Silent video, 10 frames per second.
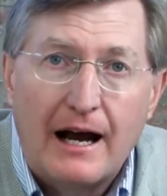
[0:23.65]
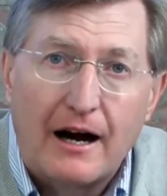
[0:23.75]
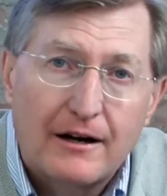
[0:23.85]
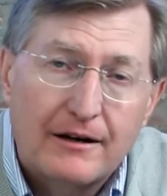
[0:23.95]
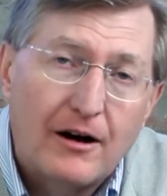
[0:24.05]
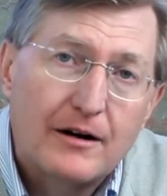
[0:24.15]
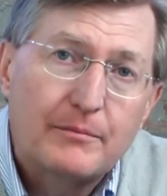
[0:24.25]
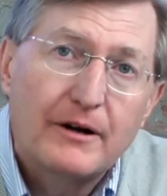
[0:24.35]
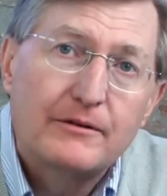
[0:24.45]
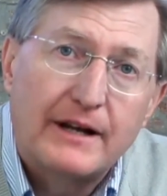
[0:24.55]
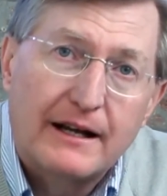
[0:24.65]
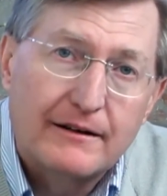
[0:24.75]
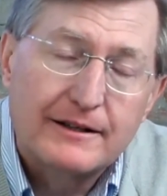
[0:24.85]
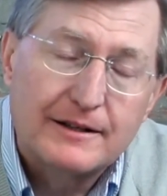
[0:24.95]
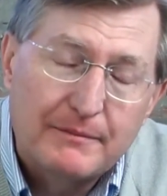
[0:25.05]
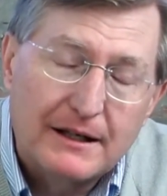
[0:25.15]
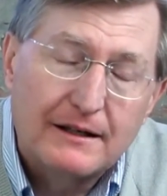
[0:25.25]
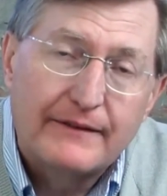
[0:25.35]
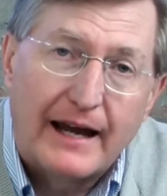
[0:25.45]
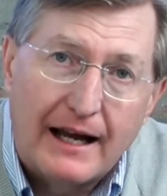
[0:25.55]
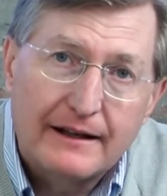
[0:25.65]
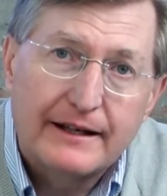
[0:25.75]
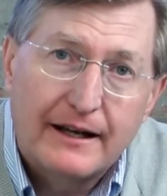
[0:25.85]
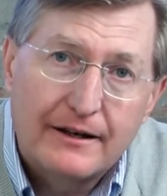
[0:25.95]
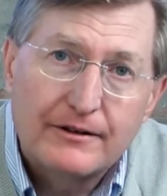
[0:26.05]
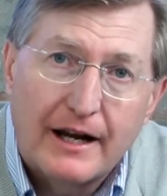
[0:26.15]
Our car broke down in the middle of the Alligator